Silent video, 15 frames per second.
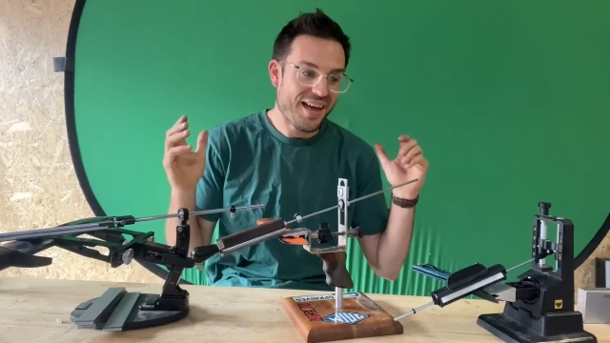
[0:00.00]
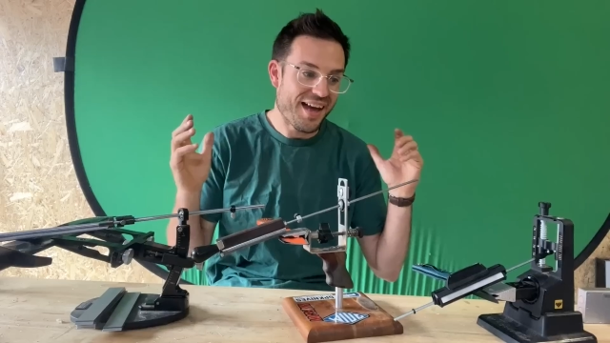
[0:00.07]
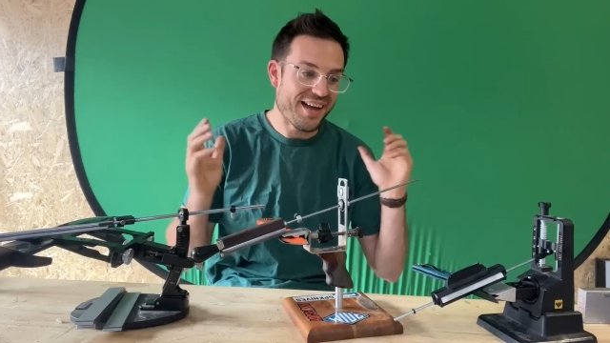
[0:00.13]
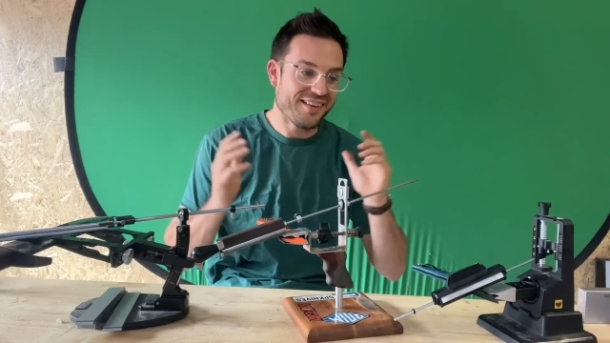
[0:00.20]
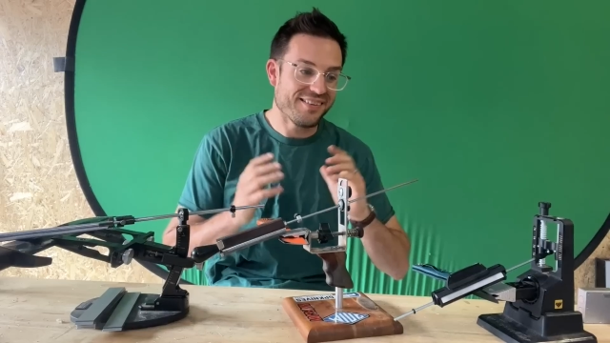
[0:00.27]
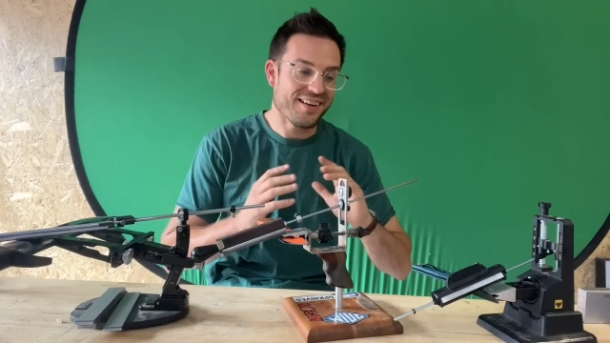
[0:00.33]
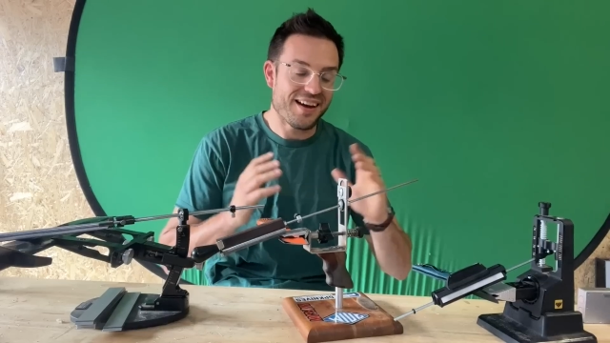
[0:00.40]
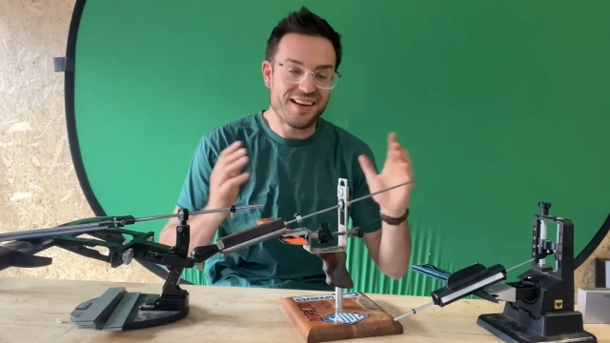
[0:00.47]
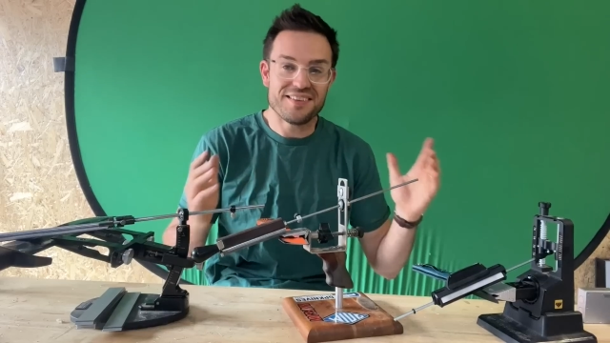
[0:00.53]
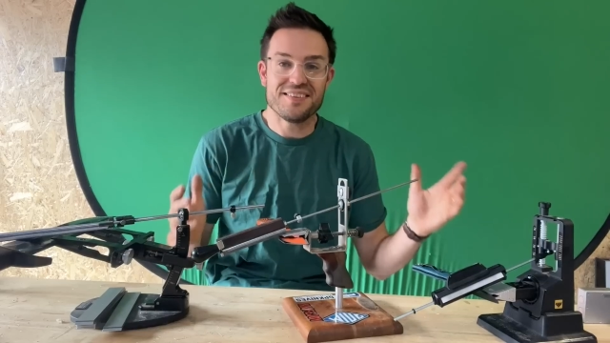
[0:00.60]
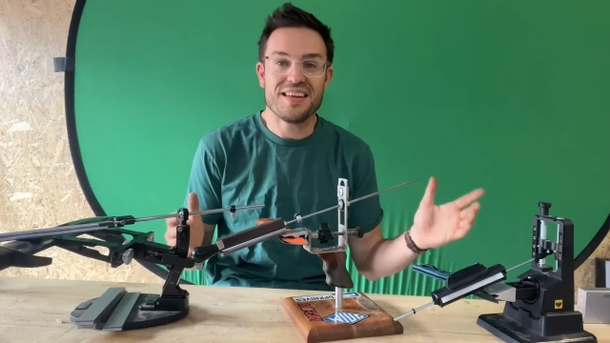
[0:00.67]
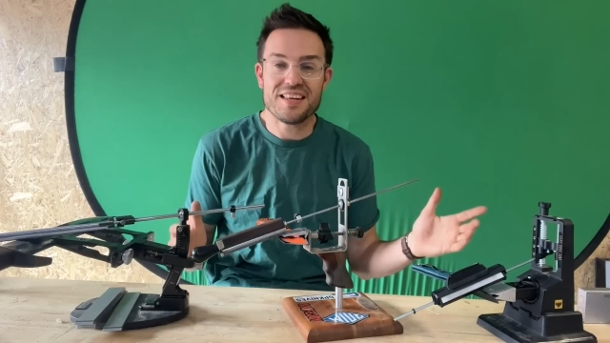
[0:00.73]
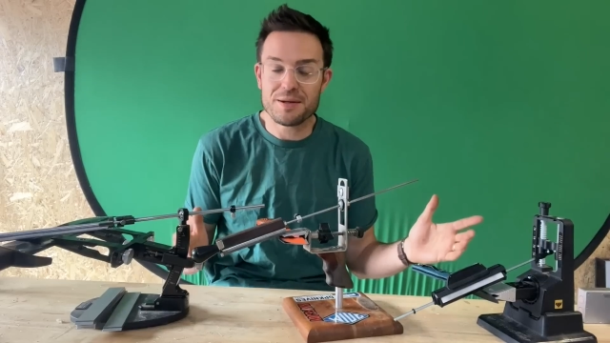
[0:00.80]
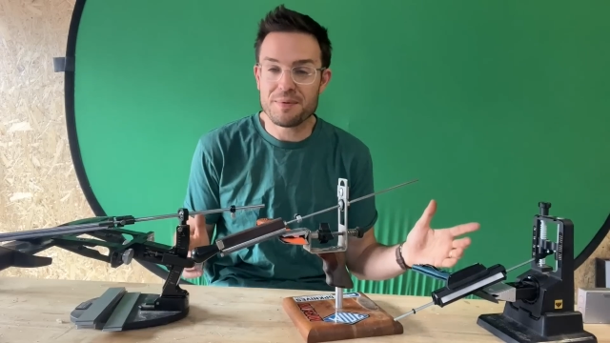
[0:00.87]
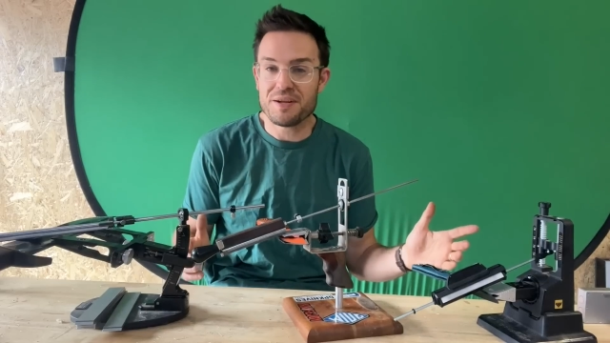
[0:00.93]
and uh,
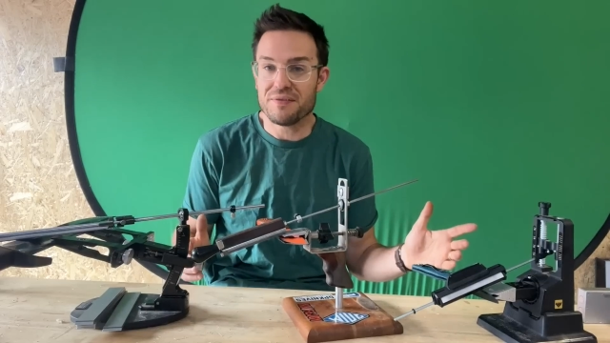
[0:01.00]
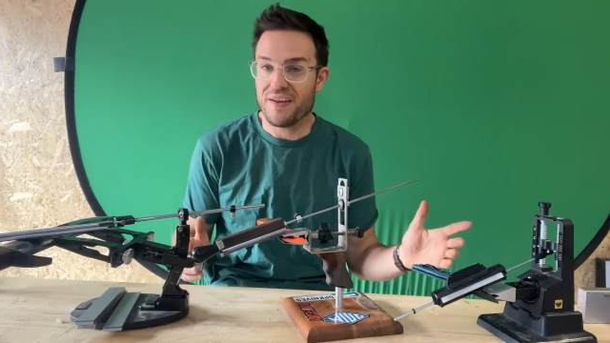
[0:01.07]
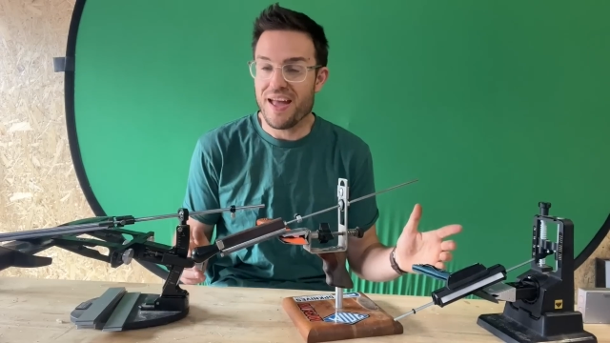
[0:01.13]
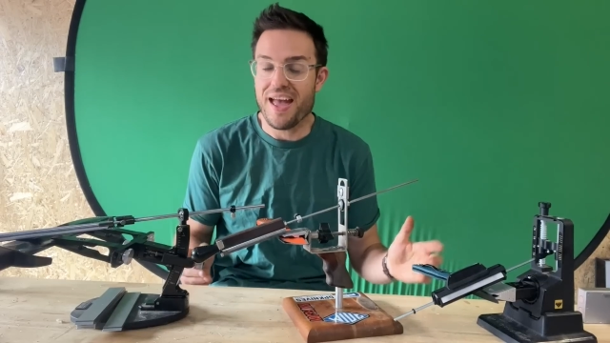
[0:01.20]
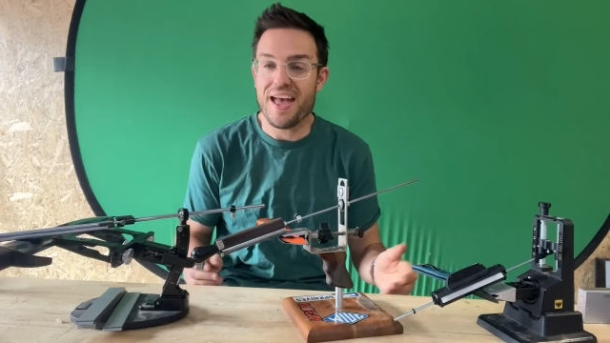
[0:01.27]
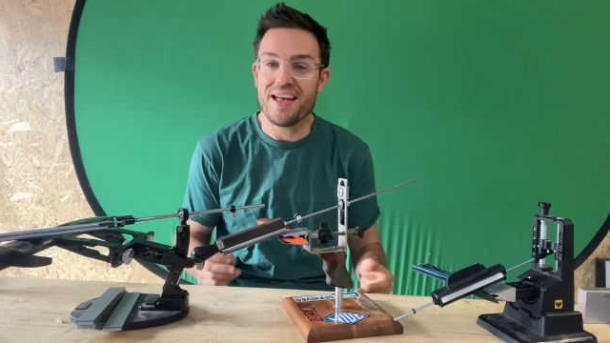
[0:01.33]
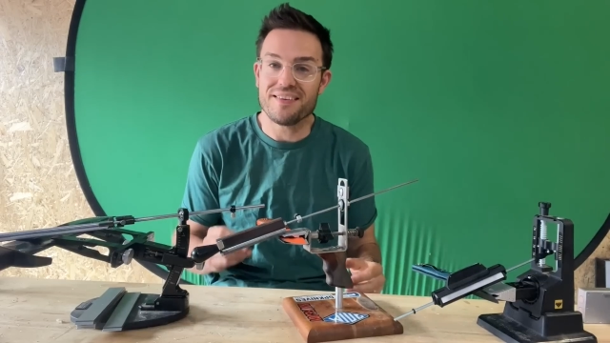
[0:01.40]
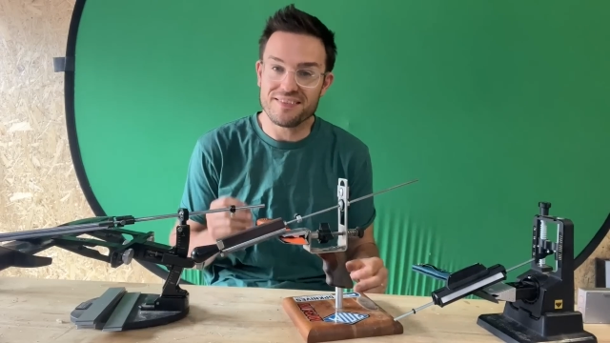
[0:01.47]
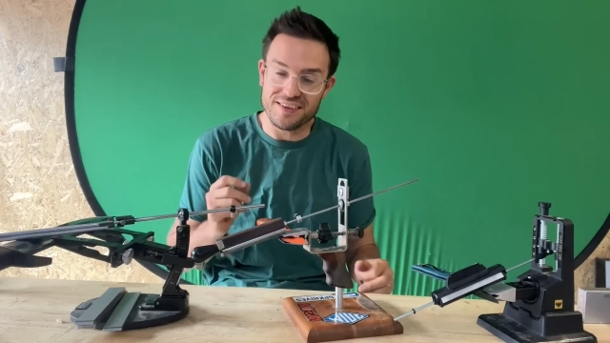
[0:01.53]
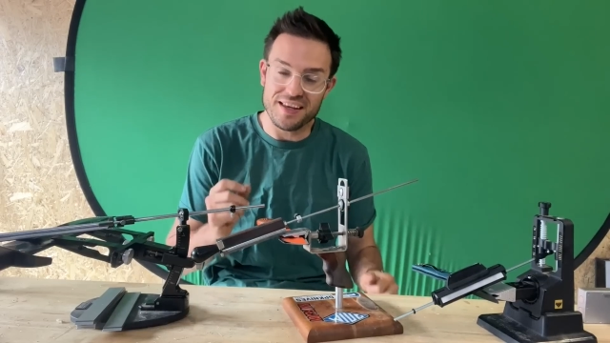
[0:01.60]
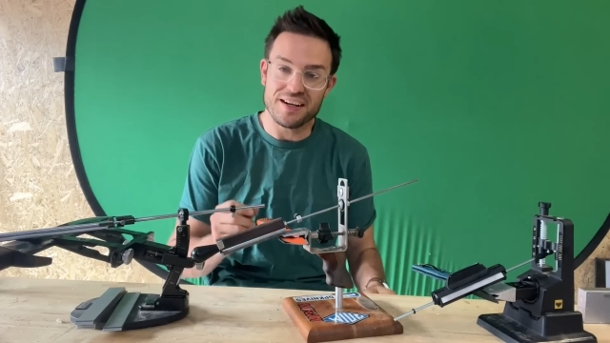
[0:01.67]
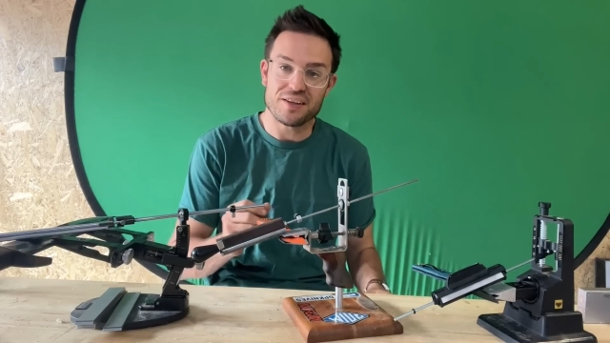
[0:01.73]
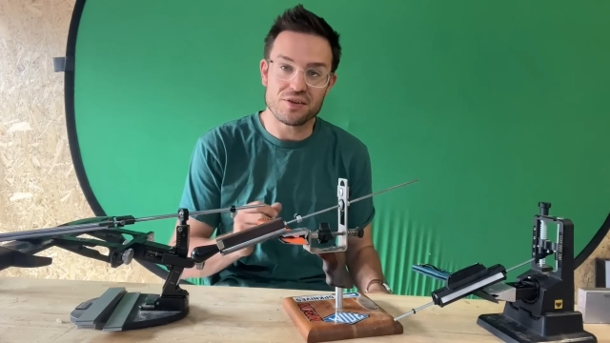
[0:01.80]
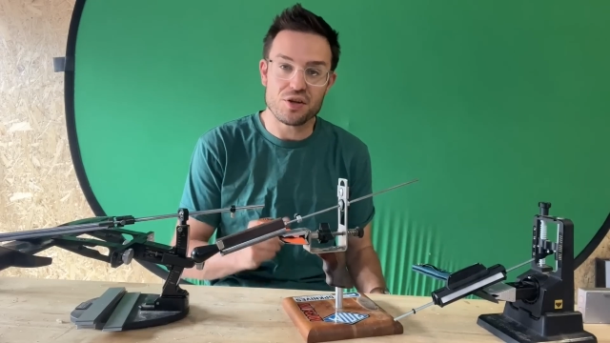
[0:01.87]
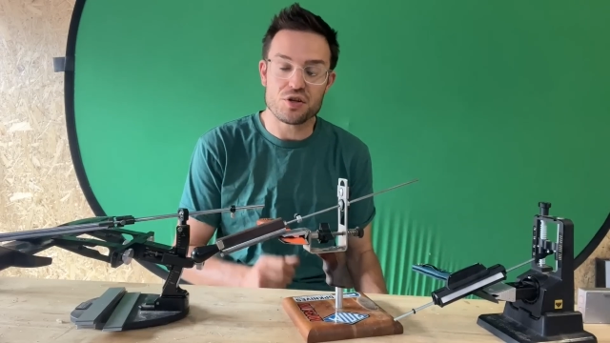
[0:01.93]
need a bit of a hand
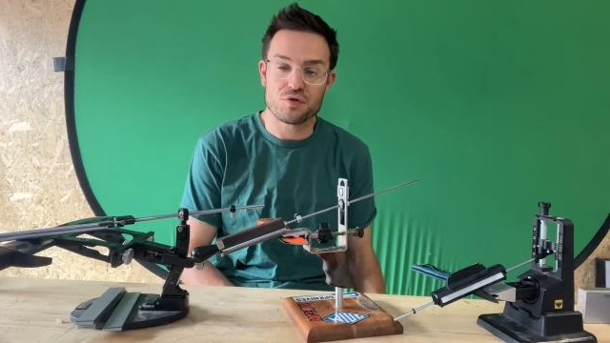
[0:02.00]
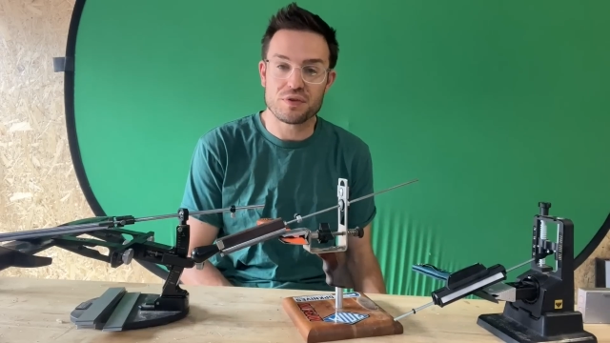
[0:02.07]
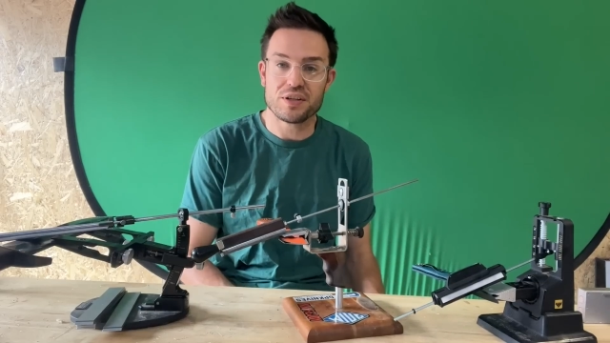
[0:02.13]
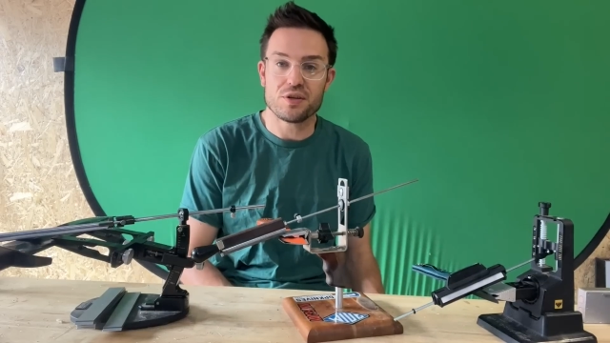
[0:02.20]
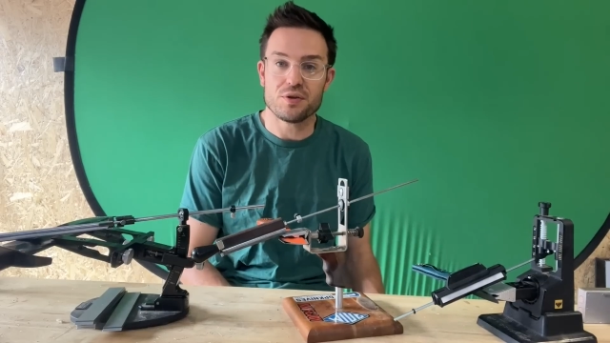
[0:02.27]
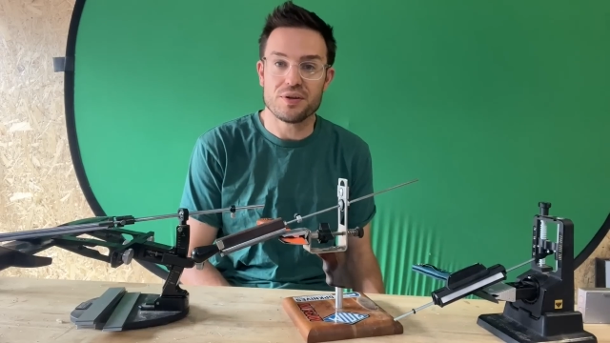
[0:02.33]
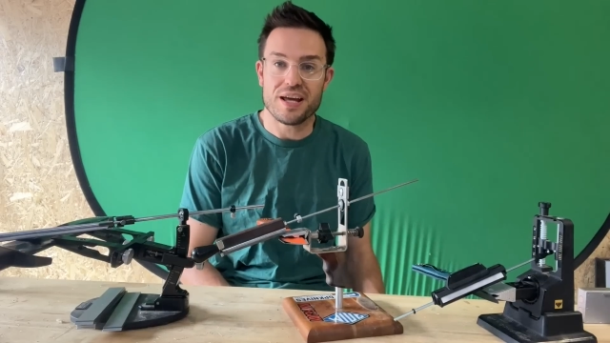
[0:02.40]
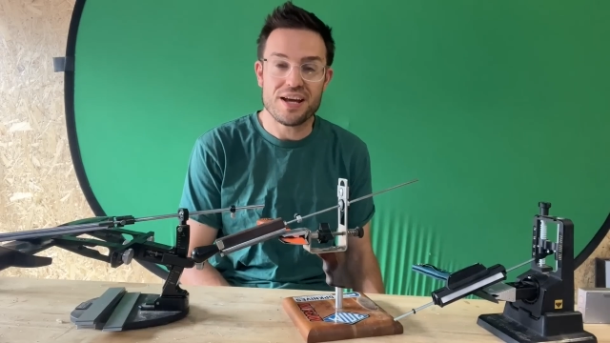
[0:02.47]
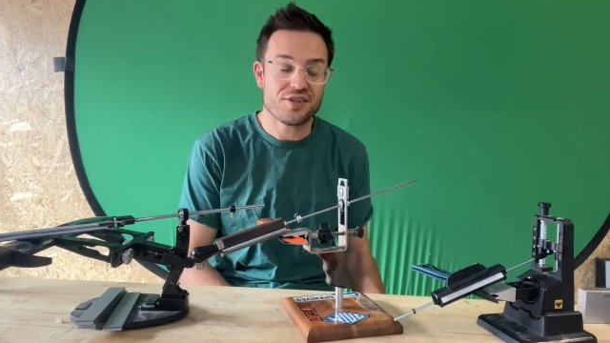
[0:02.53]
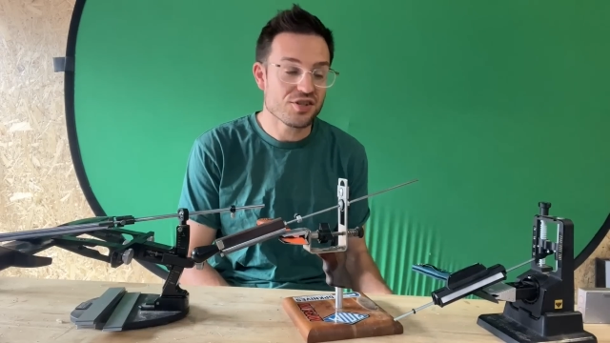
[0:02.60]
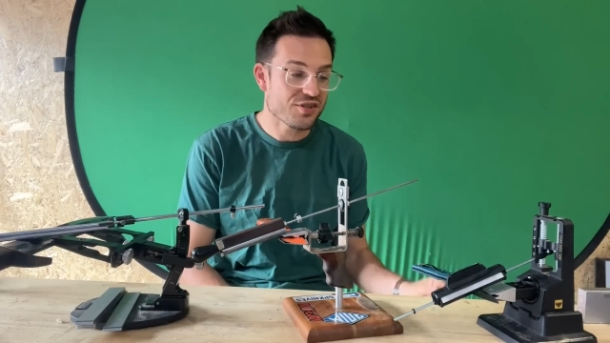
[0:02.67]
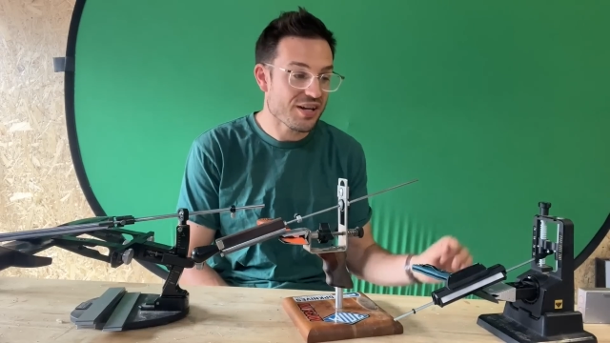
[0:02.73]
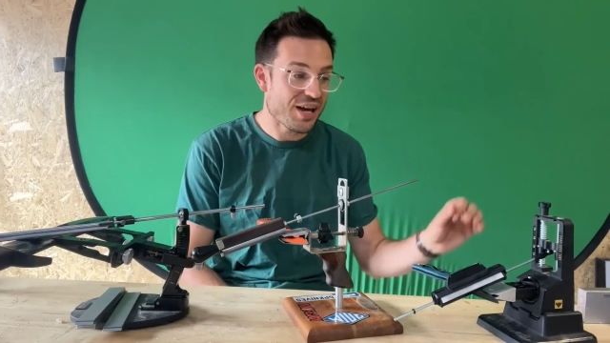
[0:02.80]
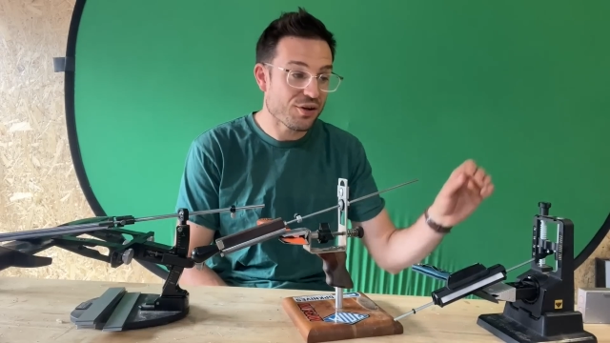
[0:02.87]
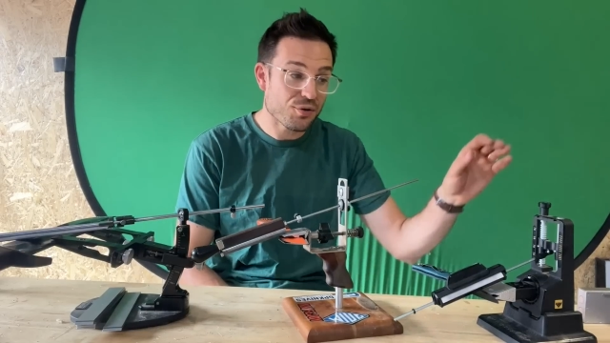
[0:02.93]
getting those really good edges and